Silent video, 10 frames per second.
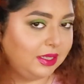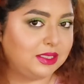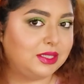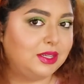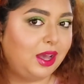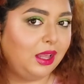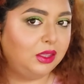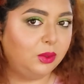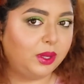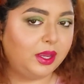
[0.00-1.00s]
It's
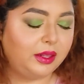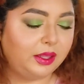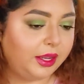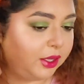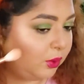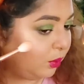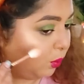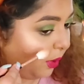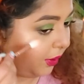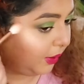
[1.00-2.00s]
not looking like you're
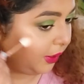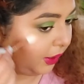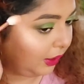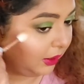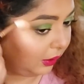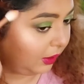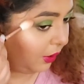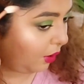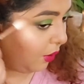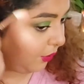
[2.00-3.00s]
wearing
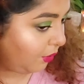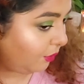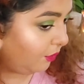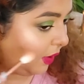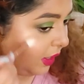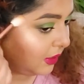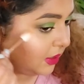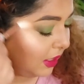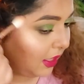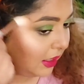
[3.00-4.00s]
glitter on your
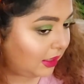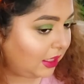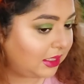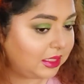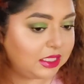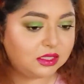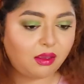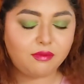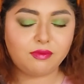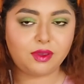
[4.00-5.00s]
face. This is
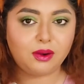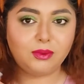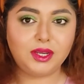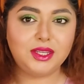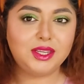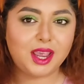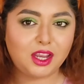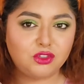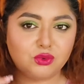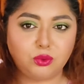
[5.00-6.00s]
a very
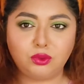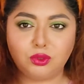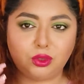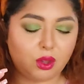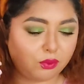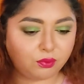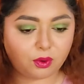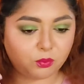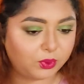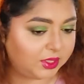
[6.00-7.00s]
natural glow
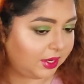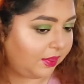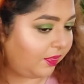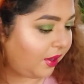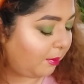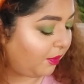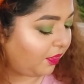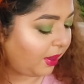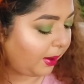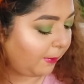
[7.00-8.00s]
from within type
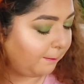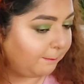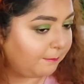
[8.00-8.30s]
of thing.